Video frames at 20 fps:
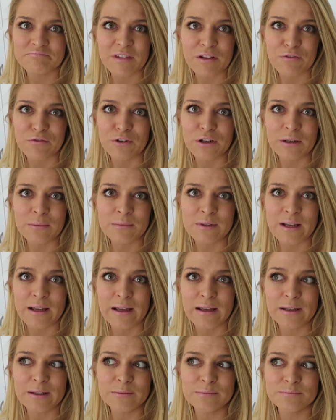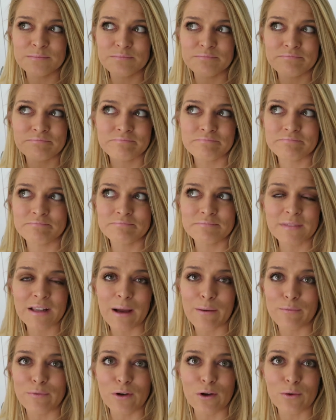Freedom Day,
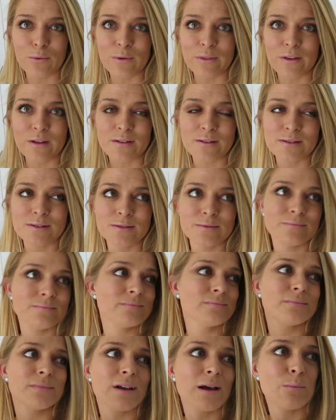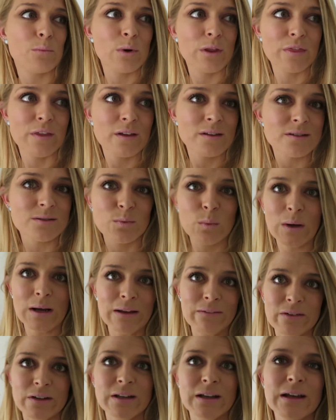come vlog with us, come with us,
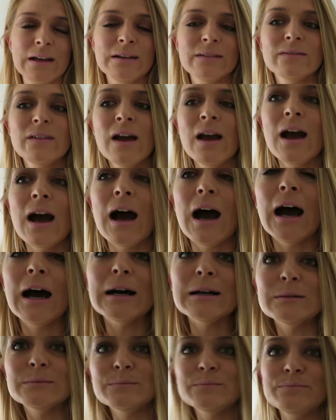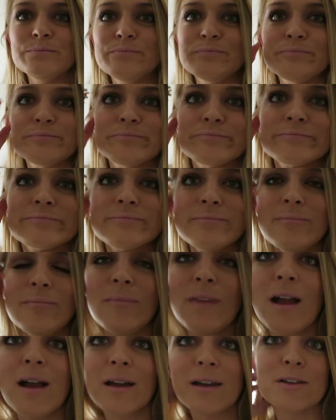whatever day. I
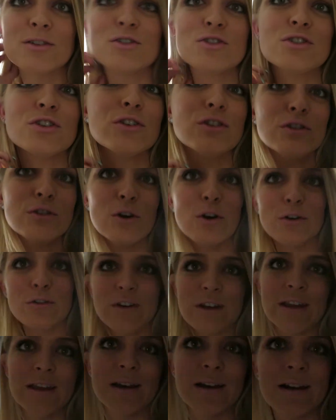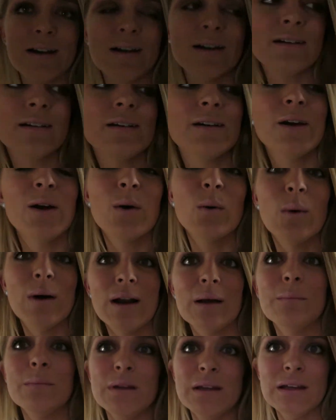can show you over here what
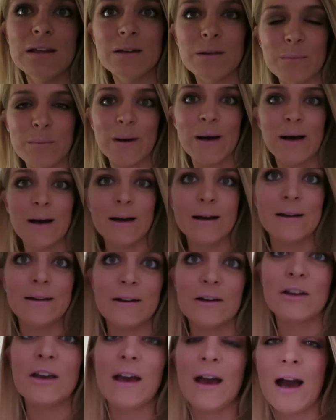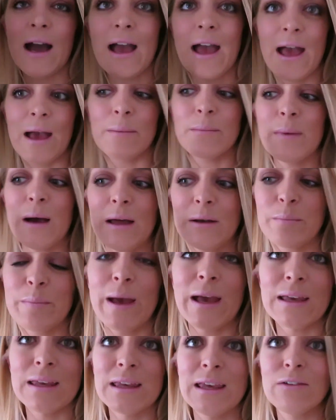I mean by, okay, I am
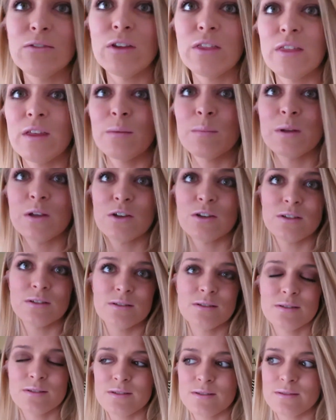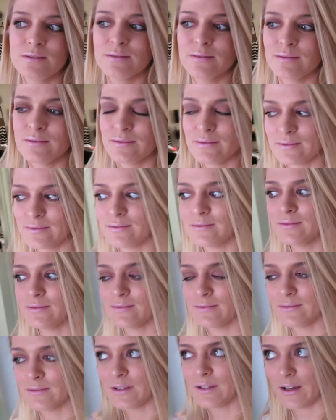unpacking everything because
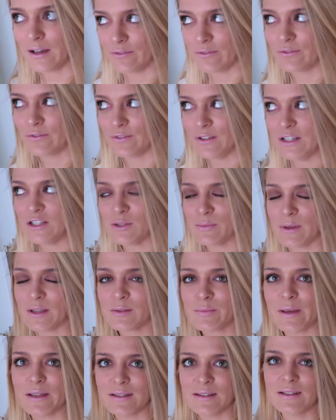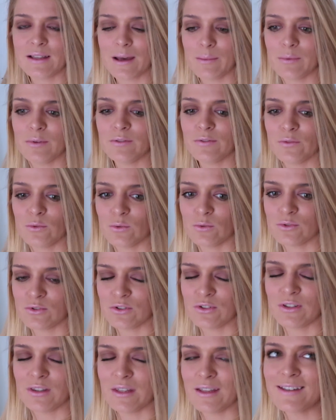I need to make space in the cupboard for
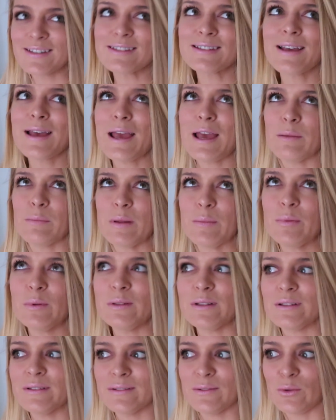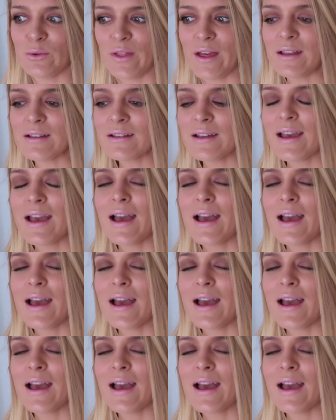certain things, people and all that.